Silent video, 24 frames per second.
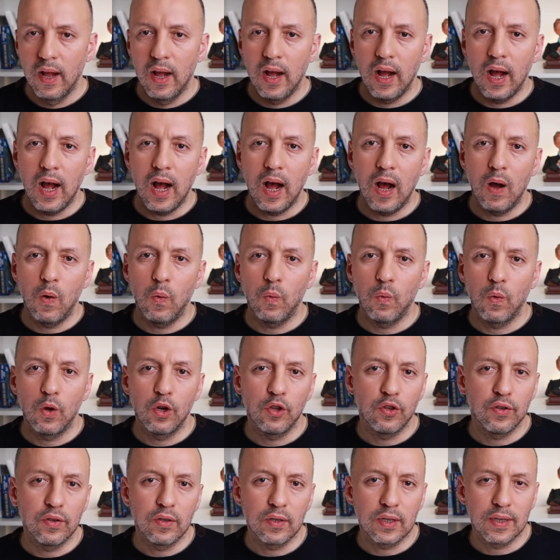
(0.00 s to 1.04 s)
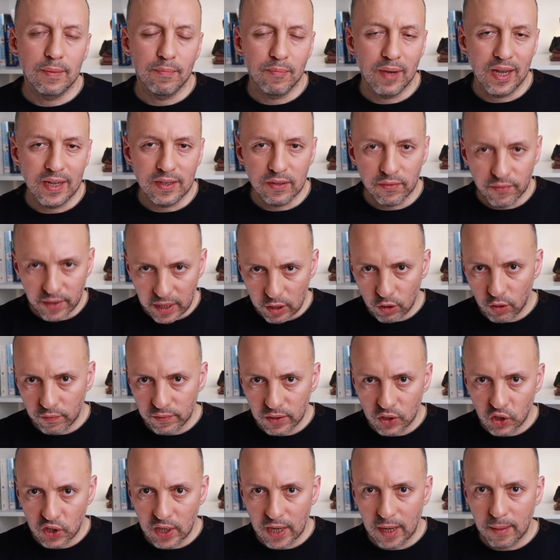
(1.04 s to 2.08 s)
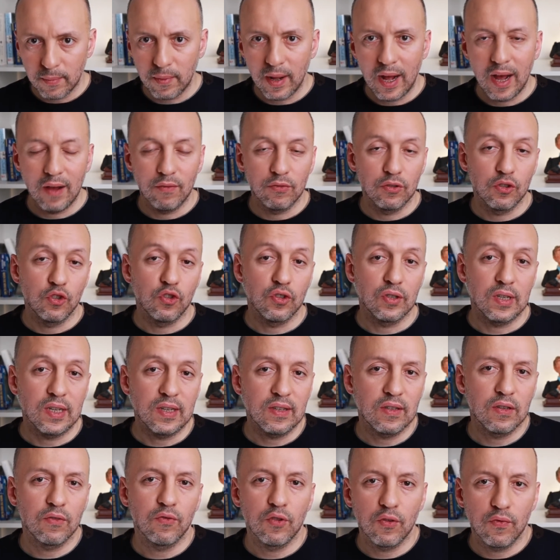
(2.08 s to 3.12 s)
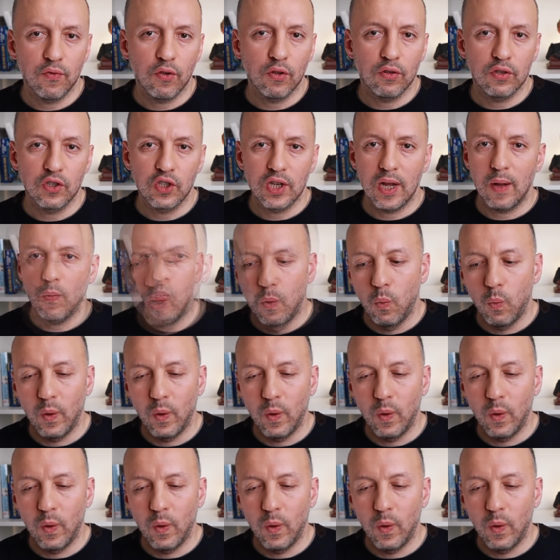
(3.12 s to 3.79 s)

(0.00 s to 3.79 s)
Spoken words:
how were you made aware of the job, how did you interview for the job,